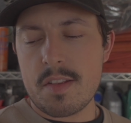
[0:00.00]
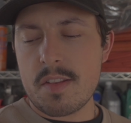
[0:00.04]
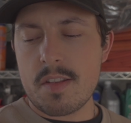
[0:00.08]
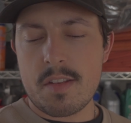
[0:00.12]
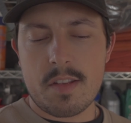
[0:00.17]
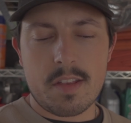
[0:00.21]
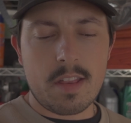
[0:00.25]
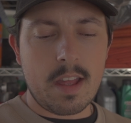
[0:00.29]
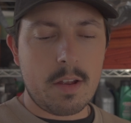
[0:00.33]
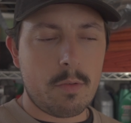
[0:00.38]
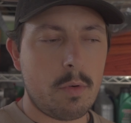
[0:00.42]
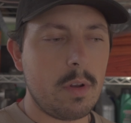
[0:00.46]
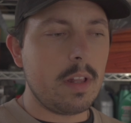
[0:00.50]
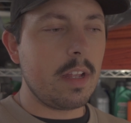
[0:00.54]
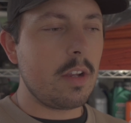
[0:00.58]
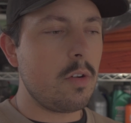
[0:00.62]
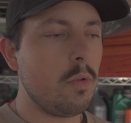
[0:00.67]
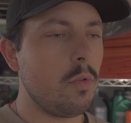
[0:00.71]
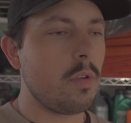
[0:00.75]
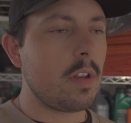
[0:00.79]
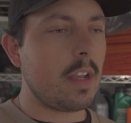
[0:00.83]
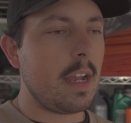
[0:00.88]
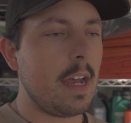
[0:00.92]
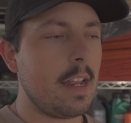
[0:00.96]
This is like really
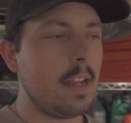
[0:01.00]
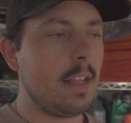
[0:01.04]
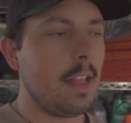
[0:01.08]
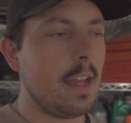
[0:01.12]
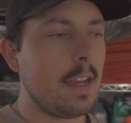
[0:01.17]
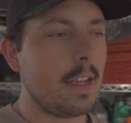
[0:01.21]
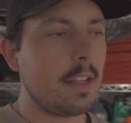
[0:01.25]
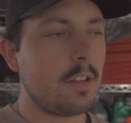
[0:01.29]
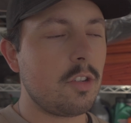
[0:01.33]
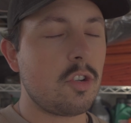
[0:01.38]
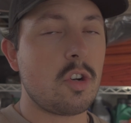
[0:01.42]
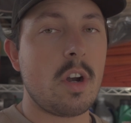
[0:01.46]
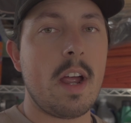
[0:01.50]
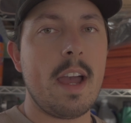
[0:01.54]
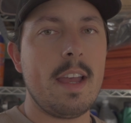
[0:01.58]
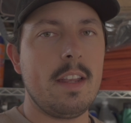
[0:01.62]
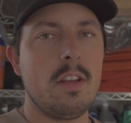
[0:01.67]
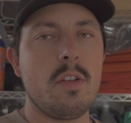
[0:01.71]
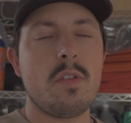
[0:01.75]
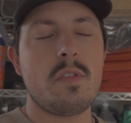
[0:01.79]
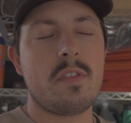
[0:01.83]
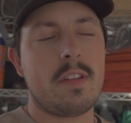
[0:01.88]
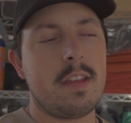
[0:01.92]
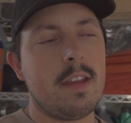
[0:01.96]
cool to kind of like try a
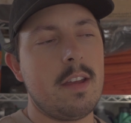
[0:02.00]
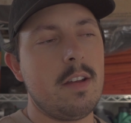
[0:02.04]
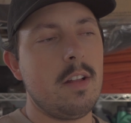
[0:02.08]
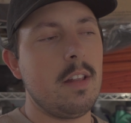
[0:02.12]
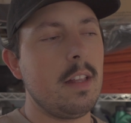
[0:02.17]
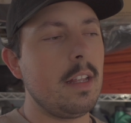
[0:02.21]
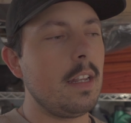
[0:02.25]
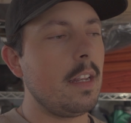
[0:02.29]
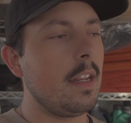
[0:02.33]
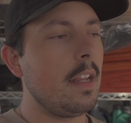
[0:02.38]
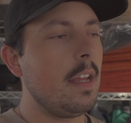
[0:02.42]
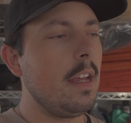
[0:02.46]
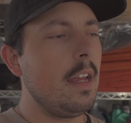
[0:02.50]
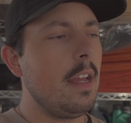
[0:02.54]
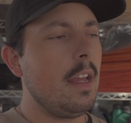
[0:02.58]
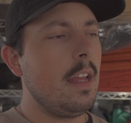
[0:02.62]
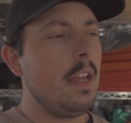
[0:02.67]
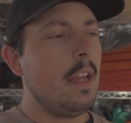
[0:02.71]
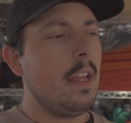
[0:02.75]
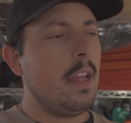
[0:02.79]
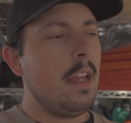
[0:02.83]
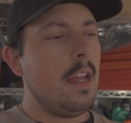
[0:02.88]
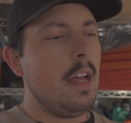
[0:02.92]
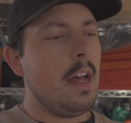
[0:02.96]
new skill and
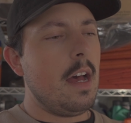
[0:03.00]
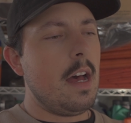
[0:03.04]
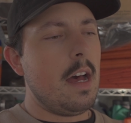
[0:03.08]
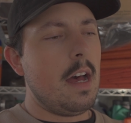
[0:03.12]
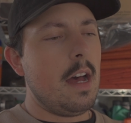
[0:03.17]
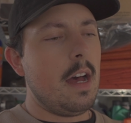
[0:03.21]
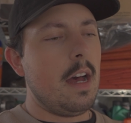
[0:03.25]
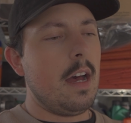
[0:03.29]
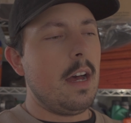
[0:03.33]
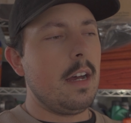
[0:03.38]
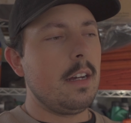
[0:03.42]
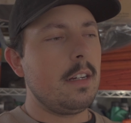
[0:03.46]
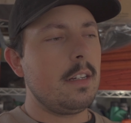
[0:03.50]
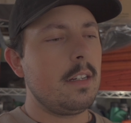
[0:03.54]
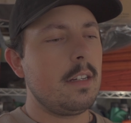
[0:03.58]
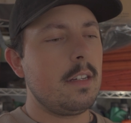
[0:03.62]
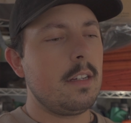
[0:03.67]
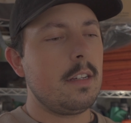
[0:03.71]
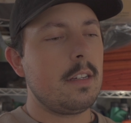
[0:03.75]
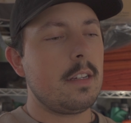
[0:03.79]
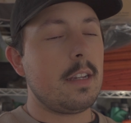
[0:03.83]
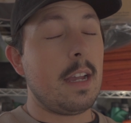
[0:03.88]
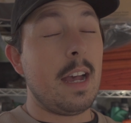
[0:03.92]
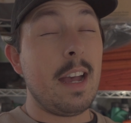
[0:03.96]

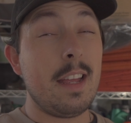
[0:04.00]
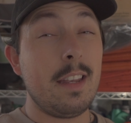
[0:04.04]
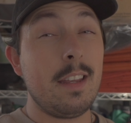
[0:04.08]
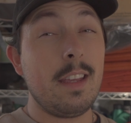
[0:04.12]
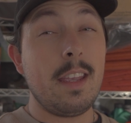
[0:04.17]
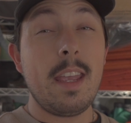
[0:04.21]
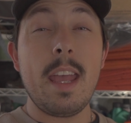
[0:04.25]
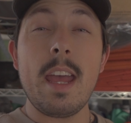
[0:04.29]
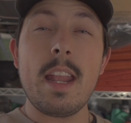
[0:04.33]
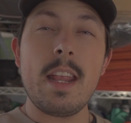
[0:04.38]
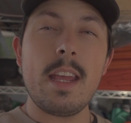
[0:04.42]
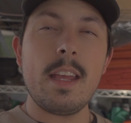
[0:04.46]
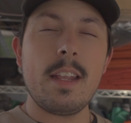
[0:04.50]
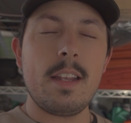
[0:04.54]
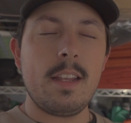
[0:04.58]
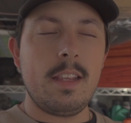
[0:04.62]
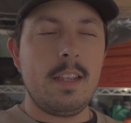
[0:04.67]
kind of get it.